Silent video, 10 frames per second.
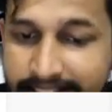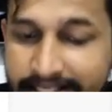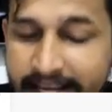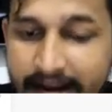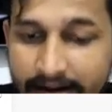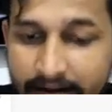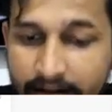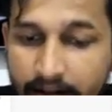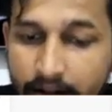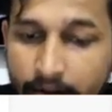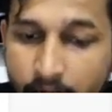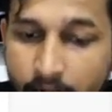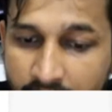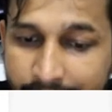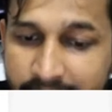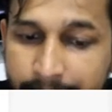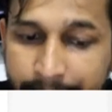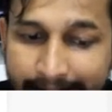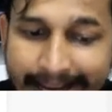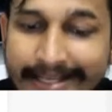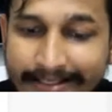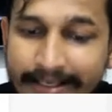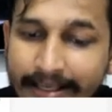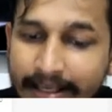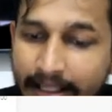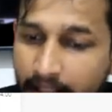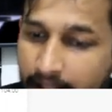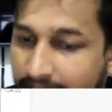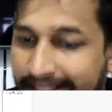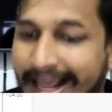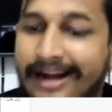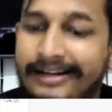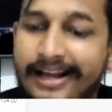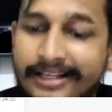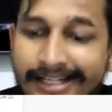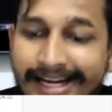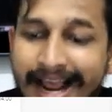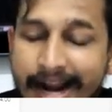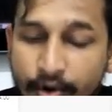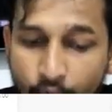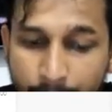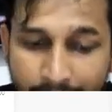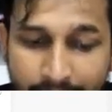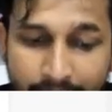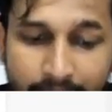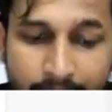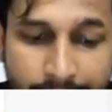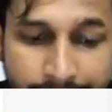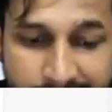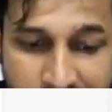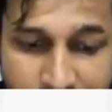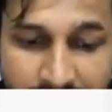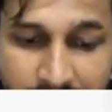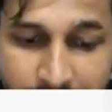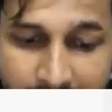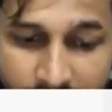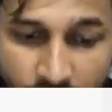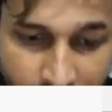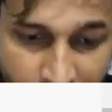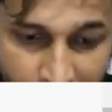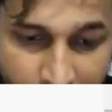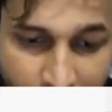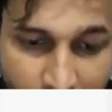second, whatever the price the Tata Steel had opened, this will reflect over here.